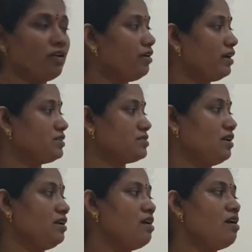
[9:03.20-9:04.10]
or
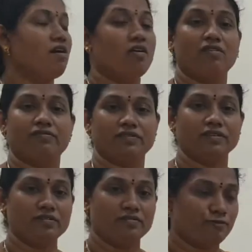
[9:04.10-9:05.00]
exhale
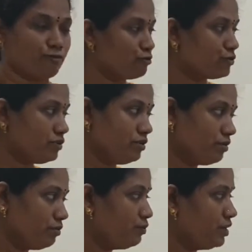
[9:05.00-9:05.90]
after forced
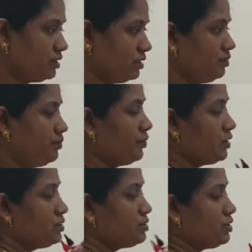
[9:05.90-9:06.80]
breathing.
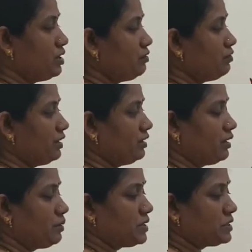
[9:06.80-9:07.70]
So here vital
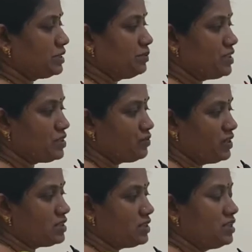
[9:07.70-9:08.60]
capacity means
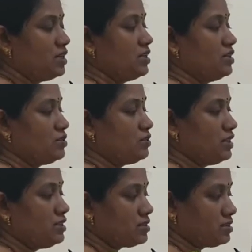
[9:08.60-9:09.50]
VC. So
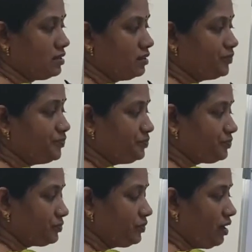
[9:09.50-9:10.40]
it's
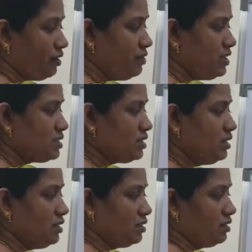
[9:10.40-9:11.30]

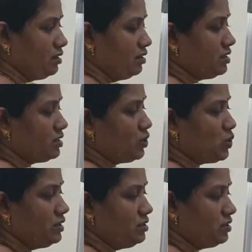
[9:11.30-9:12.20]
VC is
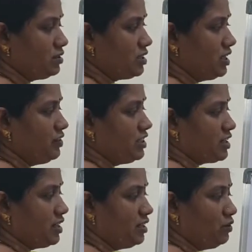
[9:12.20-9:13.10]
equal TV,
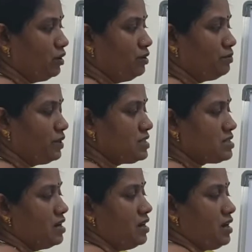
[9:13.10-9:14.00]
tidal volume, plus
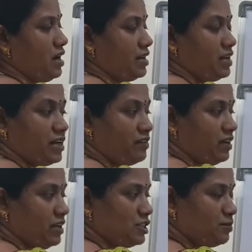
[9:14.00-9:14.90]
IRV,
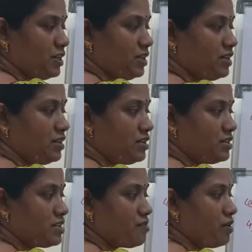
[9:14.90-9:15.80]
inspiratory
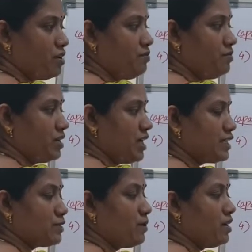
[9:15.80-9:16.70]
reserve volume,
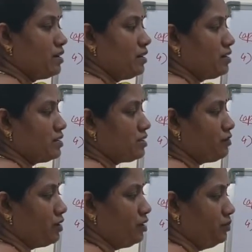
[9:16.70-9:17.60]
expiratory reserve
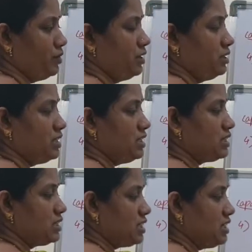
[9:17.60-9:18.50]
volume. These
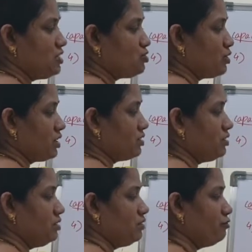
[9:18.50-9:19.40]
three
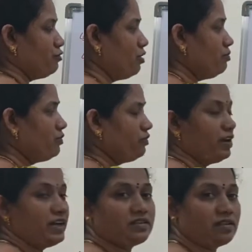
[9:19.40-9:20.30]
together form
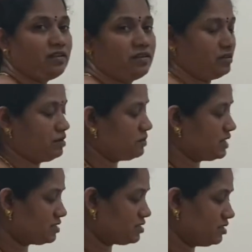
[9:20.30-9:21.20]
vital
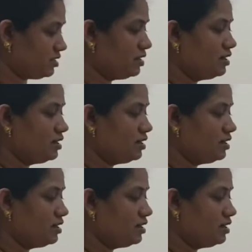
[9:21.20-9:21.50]
capacity.